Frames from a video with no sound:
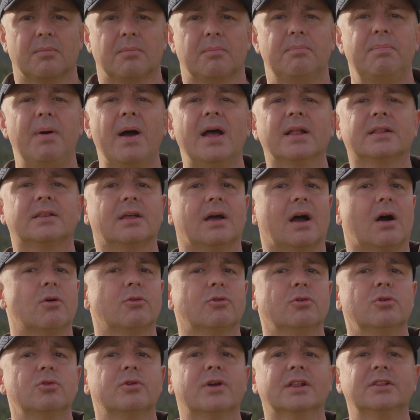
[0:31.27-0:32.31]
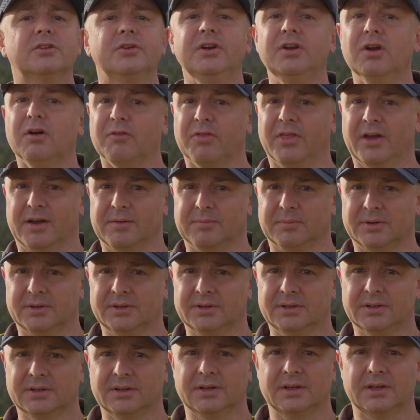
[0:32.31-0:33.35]
But how do you get rid of them?
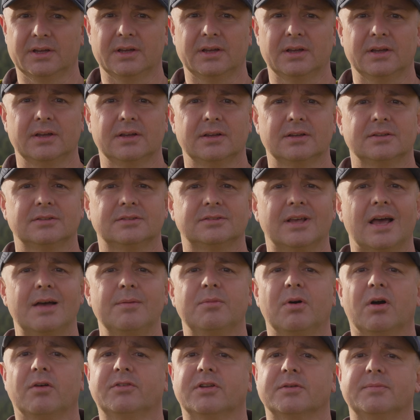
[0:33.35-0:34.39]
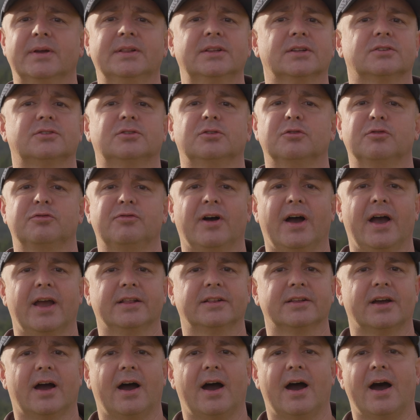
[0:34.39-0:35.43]
Some of the methods you
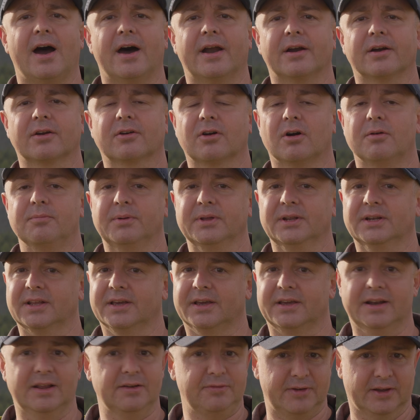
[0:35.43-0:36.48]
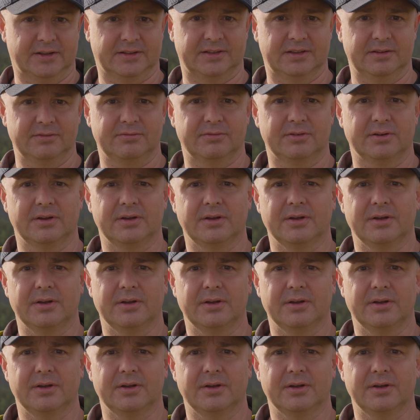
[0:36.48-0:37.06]
find are completely ineffective.